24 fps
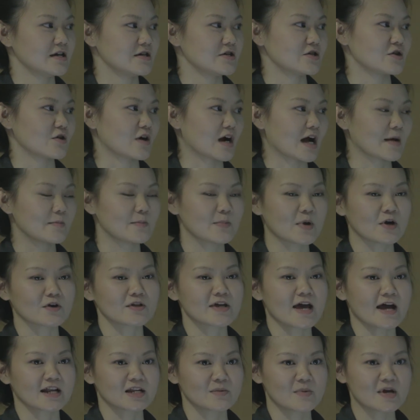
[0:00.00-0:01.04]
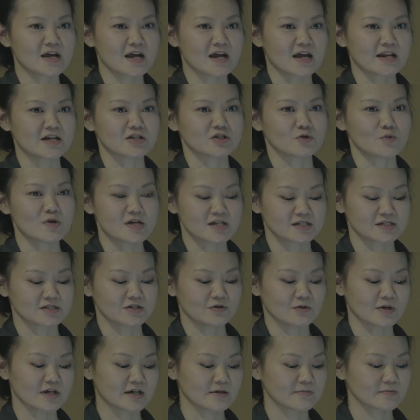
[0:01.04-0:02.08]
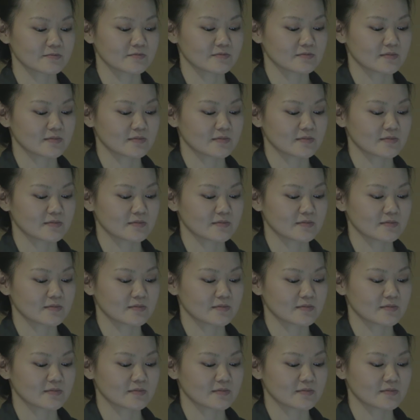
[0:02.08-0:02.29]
you know, I barely had to make any tweaks to it.